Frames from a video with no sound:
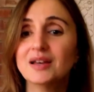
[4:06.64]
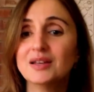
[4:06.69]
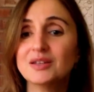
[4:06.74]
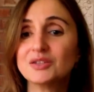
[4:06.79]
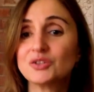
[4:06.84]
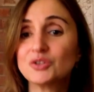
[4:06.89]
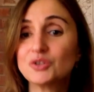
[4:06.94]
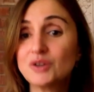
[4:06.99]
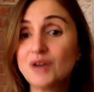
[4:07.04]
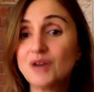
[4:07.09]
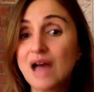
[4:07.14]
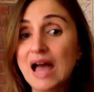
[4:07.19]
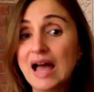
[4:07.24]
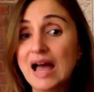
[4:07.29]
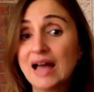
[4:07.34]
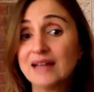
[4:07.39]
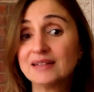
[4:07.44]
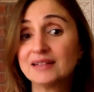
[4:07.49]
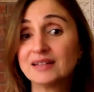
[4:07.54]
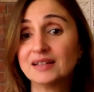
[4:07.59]
So you
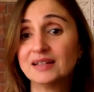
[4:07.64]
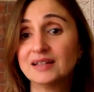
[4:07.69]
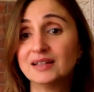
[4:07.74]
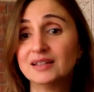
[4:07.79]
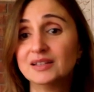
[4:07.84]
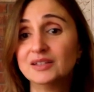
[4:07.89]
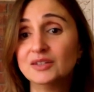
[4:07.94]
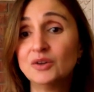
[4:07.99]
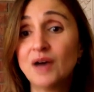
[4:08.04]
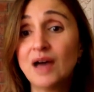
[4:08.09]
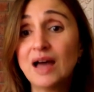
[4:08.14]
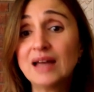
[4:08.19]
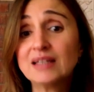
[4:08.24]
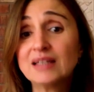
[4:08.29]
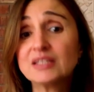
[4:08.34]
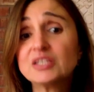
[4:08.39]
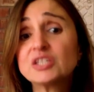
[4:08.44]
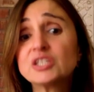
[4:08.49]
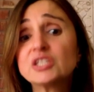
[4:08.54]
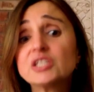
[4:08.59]
had, you had
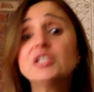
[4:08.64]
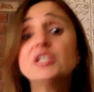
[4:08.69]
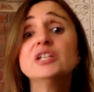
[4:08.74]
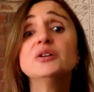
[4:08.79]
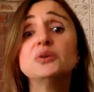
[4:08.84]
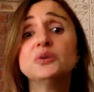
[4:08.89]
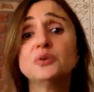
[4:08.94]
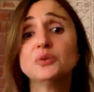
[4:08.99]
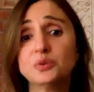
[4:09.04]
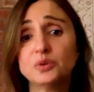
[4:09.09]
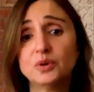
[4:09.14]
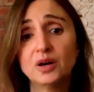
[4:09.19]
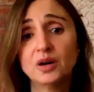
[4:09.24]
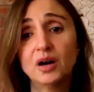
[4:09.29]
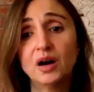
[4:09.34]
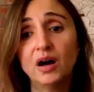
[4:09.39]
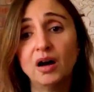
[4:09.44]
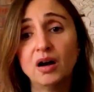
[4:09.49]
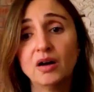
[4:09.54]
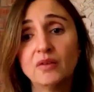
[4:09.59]
a slew
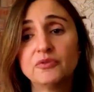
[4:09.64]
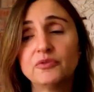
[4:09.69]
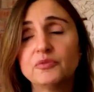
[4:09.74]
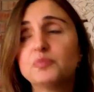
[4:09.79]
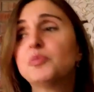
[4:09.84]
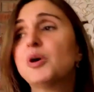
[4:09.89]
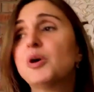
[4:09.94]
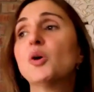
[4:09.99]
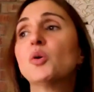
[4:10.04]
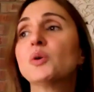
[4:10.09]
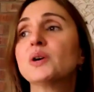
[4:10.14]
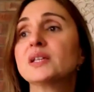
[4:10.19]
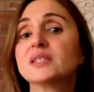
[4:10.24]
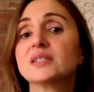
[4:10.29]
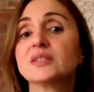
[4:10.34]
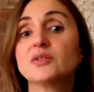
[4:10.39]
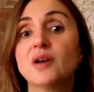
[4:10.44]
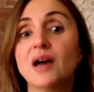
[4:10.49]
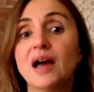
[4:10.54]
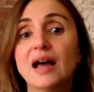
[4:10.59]
of
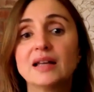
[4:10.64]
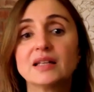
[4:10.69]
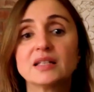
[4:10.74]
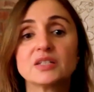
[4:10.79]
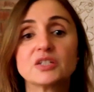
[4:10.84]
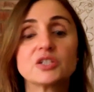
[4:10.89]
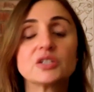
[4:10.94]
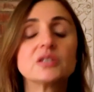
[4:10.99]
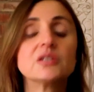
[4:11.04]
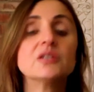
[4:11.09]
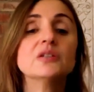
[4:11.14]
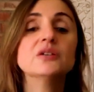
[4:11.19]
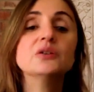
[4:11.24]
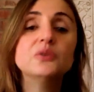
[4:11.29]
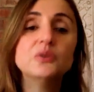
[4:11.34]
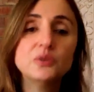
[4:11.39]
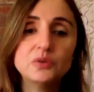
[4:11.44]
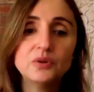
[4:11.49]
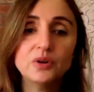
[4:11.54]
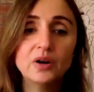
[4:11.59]
poets, you had a
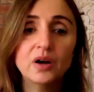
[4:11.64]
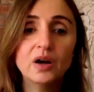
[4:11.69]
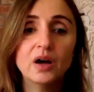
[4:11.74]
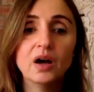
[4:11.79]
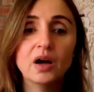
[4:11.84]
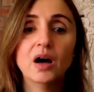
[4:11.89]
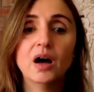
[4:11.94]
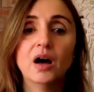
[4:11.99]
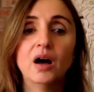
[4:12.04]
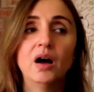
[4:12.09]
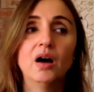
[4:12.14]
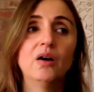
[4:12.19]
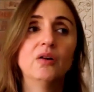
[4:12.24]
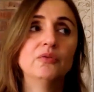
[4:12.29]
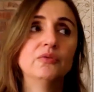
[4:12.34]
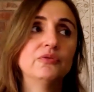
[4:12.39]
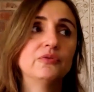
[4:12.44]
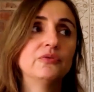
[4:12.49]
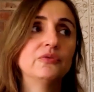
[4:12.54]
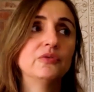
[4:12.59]
slew
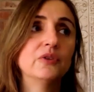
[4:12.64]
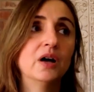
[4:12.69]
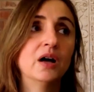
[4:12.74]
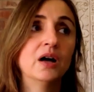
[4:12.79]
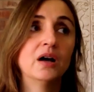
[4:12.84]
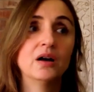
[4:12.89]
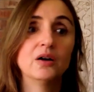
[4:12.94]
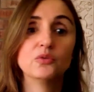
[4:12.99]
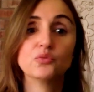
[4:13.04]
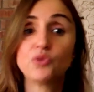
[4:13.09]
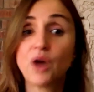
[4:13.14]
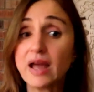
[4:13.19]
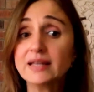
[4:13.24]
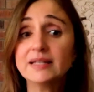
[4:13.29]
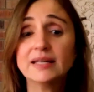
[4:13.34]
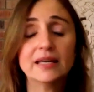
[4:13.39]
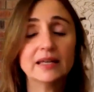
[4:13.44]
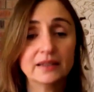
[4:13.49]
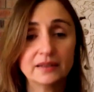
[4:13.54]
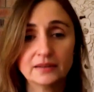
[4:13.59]
of uh,
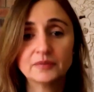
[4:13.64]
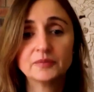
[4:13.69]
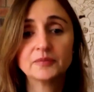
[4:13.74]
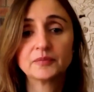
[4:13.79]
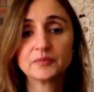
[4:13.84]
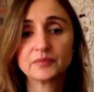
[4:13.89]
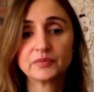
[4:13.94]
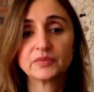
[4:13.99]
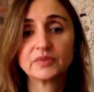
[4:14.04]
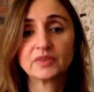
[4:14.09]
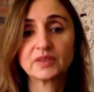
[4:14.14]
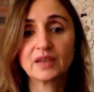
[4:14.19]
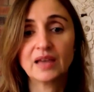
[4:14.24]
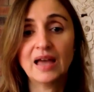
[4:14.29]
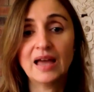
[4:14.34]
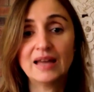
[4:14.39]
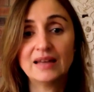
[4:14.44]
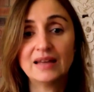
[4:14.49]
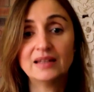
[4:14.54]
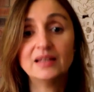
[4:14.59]
writing
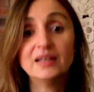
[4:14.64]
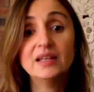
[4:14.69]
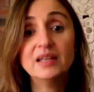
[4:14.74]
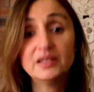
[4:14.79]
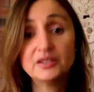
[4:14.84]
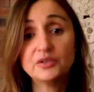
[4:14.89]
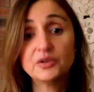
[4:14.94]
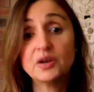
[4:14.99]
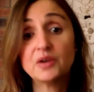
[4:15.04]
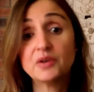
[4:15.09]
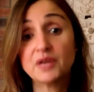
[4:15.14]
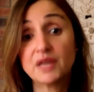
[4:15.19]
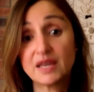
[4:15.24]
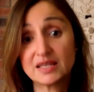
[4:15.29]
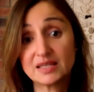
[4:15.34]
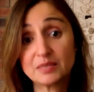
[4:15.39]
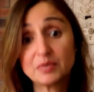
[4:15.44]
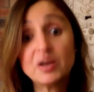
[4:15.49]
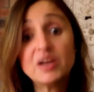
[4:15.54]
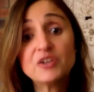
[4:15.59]
and literary
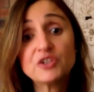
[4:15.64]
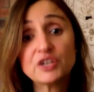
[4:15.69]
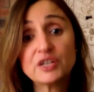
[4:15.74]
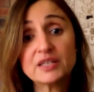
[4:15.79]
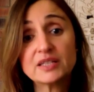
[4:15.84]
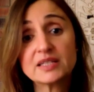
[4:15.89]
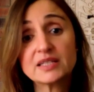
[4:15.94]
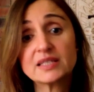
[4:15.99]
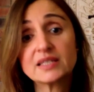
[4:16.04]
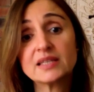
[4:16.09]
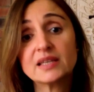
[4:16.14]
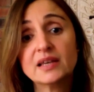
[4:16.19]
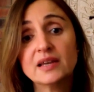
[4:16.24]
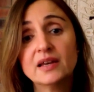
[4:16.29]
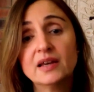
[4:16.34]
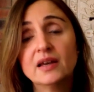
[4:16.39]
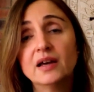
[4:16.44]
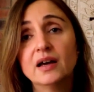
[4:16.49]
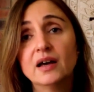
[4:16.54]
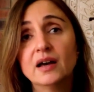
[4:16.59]
expressions
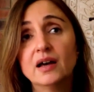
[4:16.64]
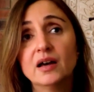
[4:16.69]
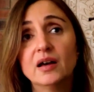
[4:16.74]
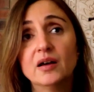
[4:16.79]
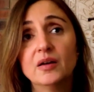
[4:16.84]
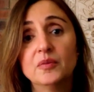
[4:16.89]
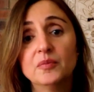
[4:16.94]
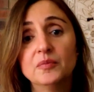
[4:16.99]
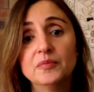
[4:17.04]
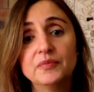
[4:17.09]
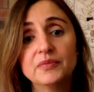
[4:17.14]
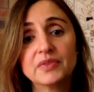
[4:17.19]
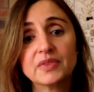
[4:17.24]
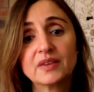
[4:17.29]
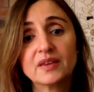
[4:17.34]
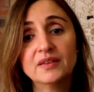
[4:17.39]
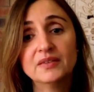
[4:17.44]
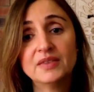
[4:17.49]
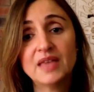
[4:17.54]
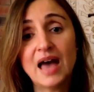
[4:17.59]
um,
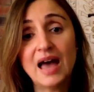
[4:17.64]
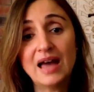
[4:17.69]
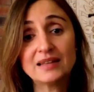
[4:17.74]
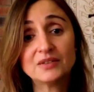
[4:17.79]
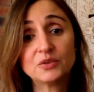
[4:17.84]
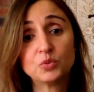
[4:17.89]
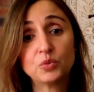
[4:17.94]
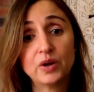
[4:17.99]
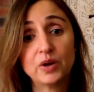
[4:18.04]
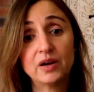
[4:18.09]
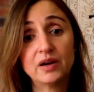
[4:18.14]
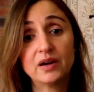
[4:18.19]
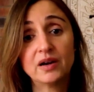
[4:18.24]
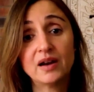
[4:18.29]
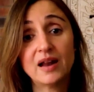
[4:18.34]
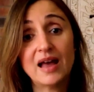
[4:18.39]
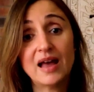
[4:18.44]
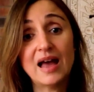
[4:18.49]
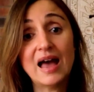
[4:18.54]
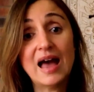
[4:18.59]
that
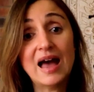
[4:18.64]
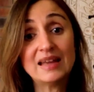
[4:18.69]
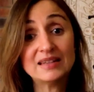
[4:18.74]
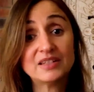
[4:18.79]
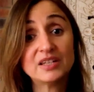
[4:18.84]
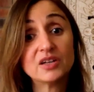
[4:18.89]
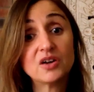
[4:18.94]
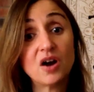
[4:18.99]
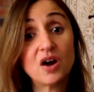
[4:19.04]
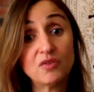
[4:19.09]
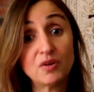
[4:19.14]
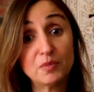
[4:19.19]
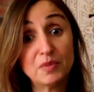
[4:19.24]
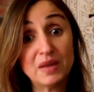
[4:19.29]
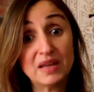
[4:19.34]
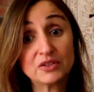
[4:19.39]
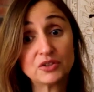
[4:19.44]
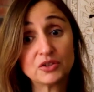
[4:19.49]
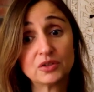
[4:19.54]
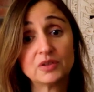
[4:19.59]
were
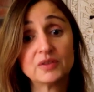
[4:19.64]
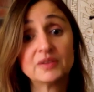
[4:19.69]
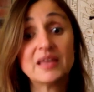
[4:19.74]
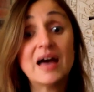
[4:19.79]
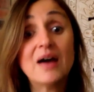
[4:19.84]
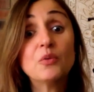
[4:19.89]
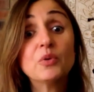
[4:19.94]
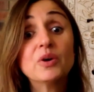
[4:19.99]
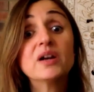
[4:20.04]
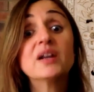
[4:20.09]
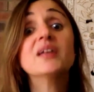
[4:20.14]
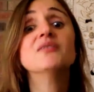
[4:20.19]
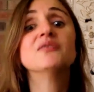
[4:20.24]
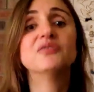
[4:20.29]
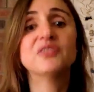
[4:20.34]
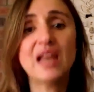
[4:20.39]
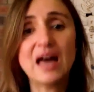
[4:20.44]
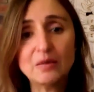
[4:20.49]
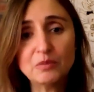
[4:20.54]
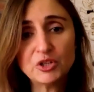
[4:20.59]
anti-governmental, that were
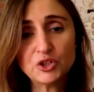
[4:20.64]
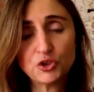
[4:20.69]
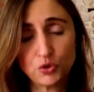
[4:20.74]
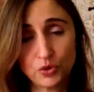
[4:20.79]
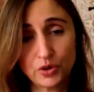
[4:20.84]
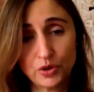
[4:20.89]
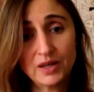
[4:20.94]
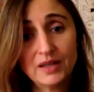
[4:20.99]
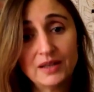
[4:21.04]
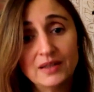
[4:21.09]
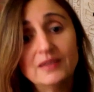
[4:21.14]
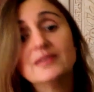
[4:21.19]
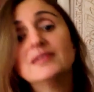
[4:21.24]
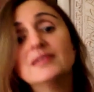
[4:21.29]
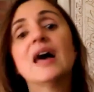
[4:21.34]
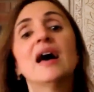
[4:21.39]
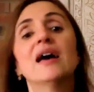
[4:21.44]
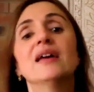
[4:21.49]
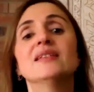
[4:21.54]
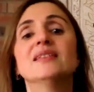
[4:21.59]
inflammatory,
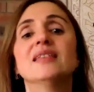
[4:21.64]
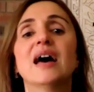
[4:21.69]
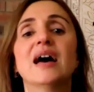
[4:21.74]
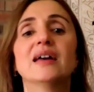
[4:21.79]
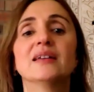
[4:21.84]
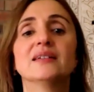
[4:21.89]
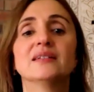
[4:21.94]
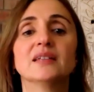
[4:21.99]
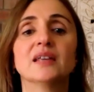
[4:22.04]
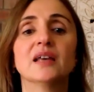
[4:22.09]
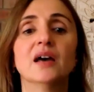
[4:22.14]
that, that